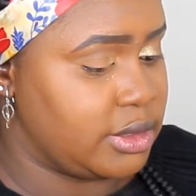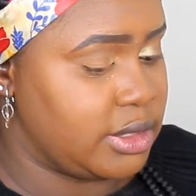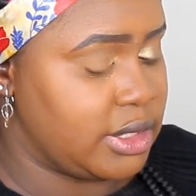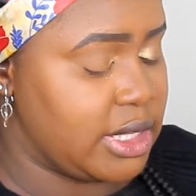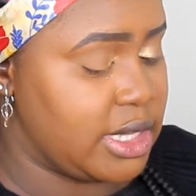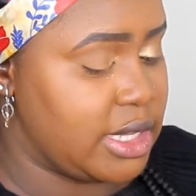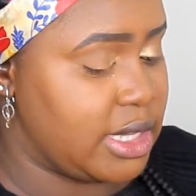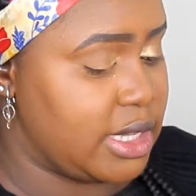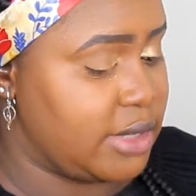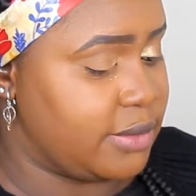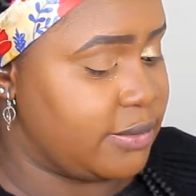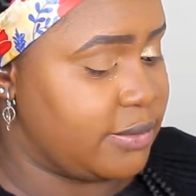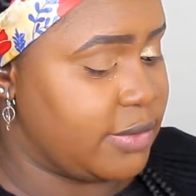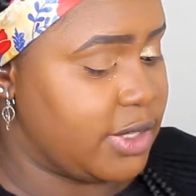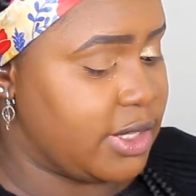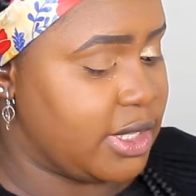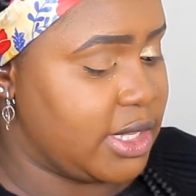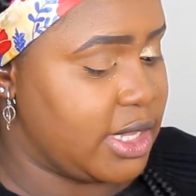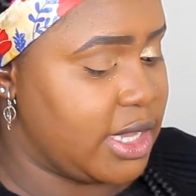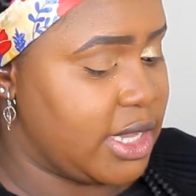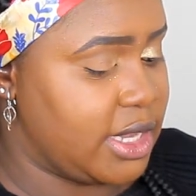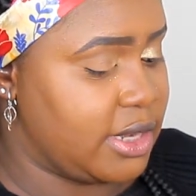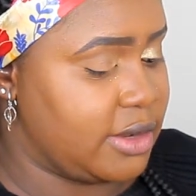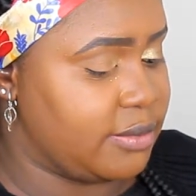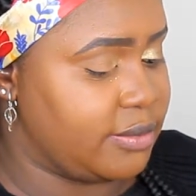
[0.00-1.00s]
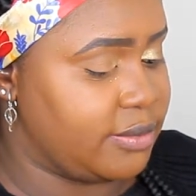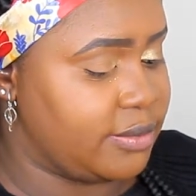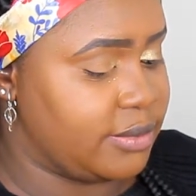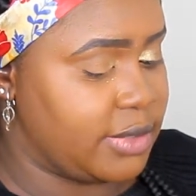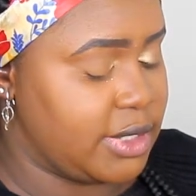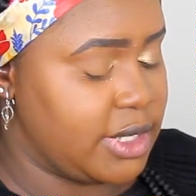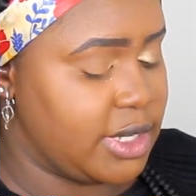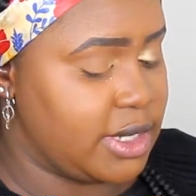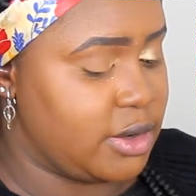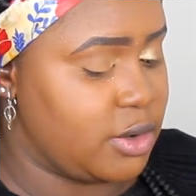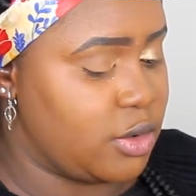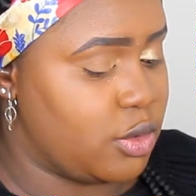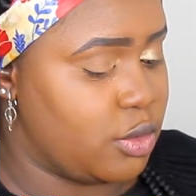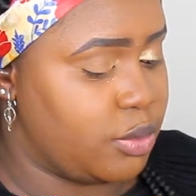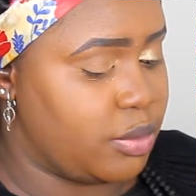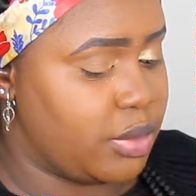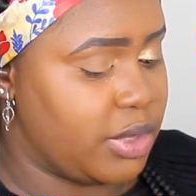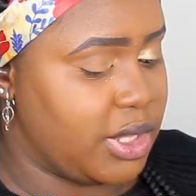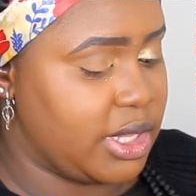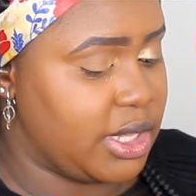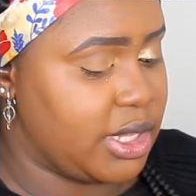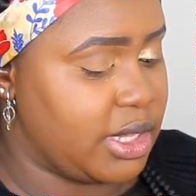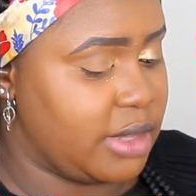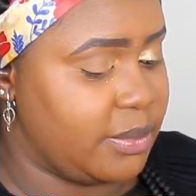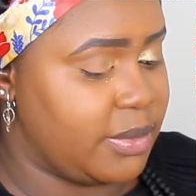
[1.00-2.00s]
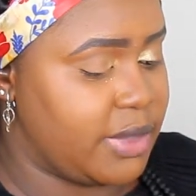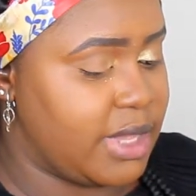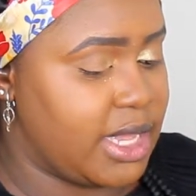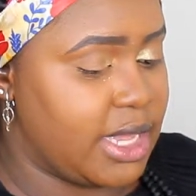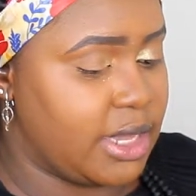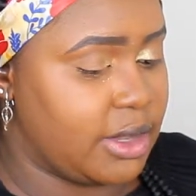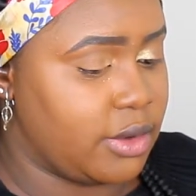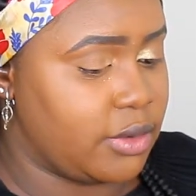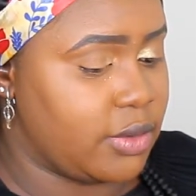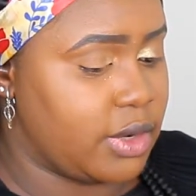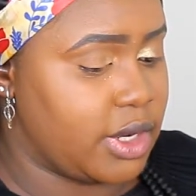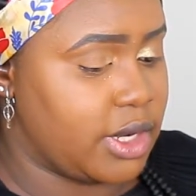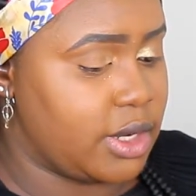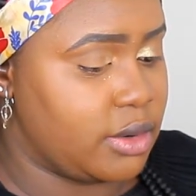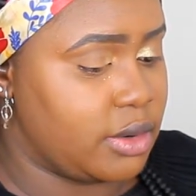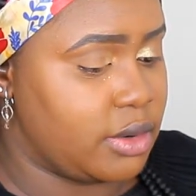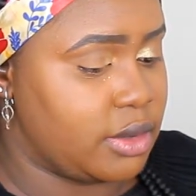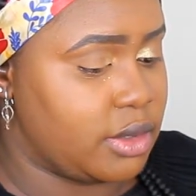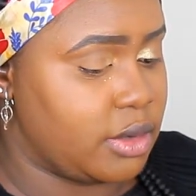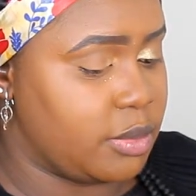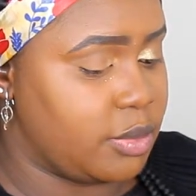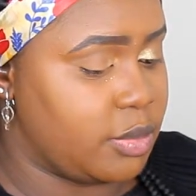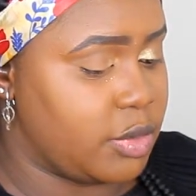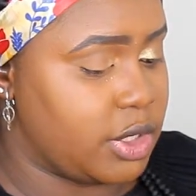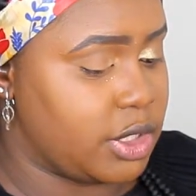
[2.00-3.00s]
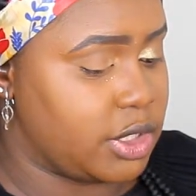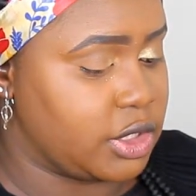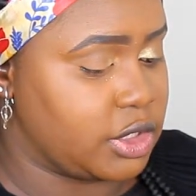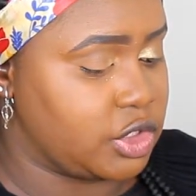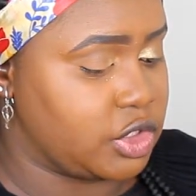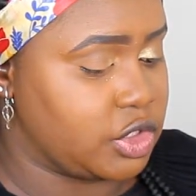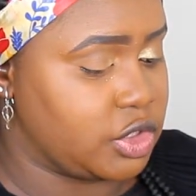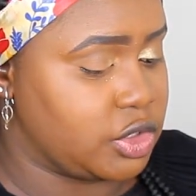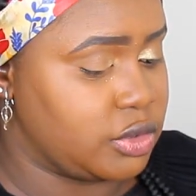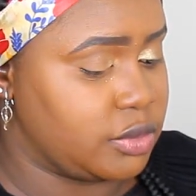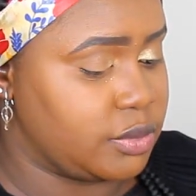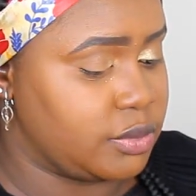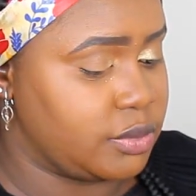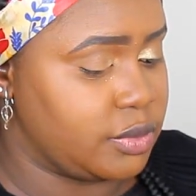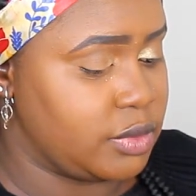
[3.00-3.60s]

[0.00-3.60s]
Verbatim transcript: yeah again you don't pick up that great on the brush